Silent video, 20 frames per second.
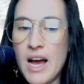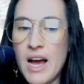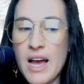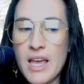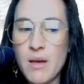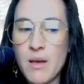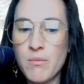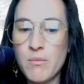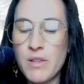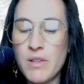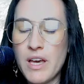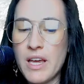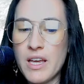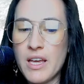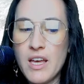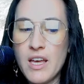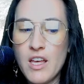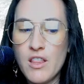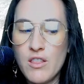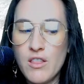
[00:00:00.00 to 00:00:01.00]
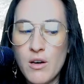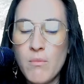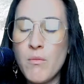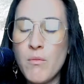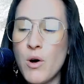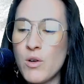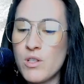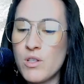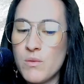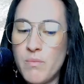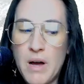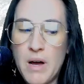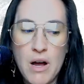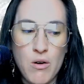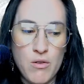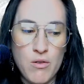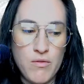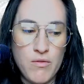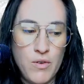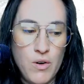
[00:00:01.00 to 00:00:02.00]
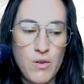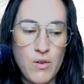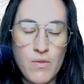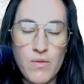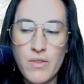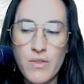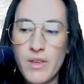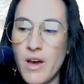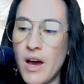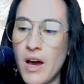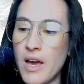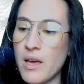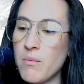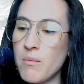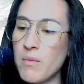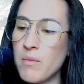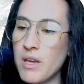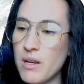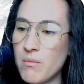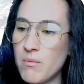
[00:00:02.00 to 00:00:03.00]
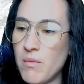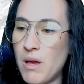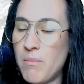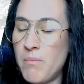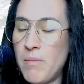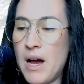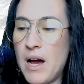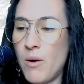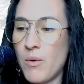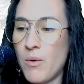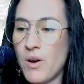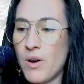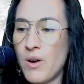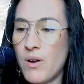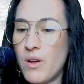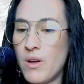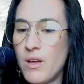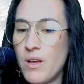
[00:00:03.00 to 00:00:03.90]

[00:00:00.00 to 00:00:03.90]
I am like the most powerful. I am in my power.